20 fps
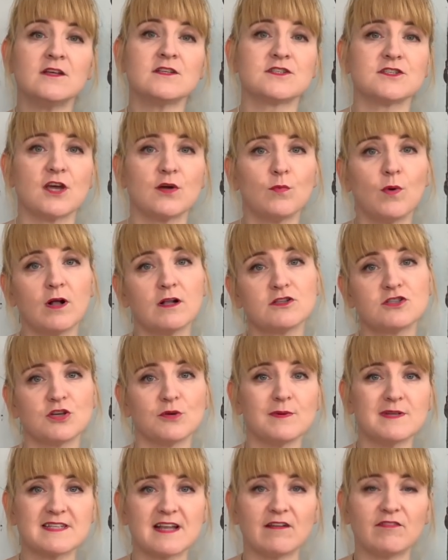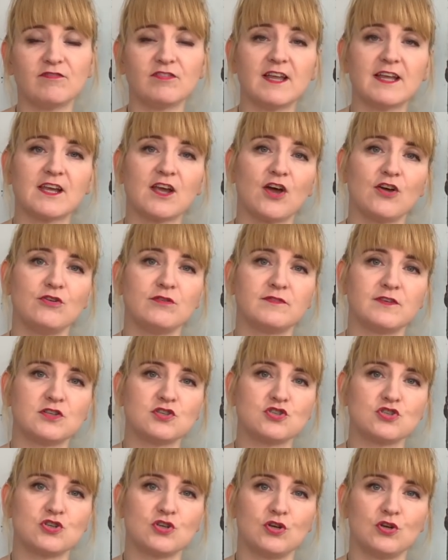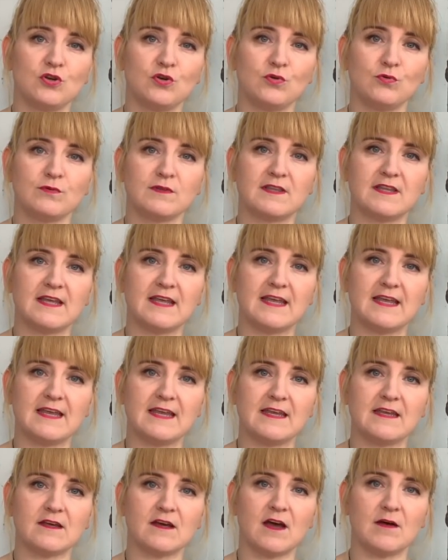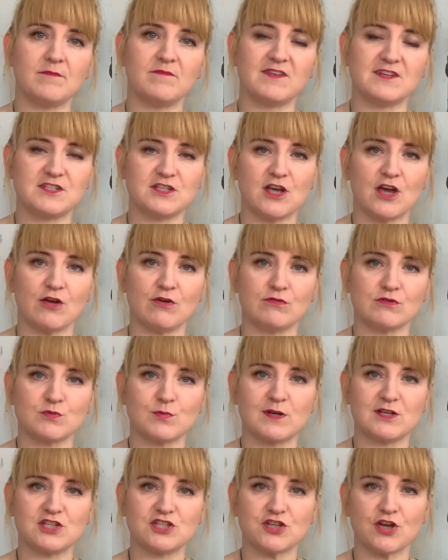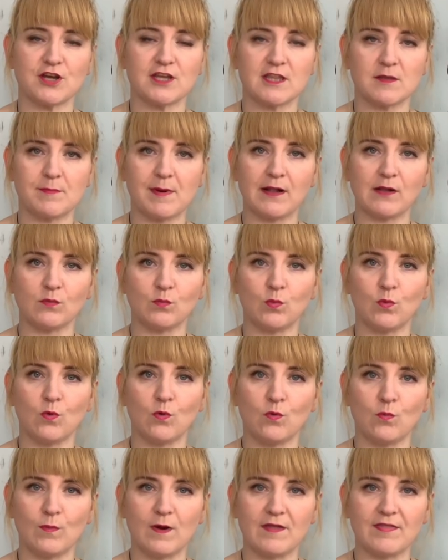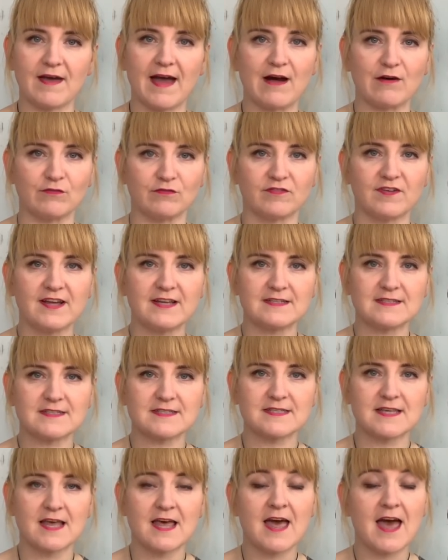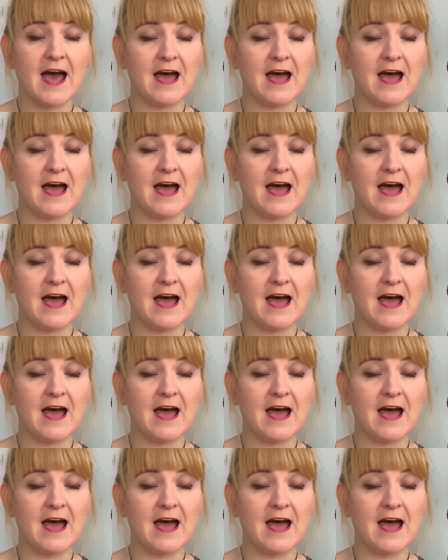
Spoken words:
So what I'll do is I'll flick over to the videos which show you the belt worn with outfits,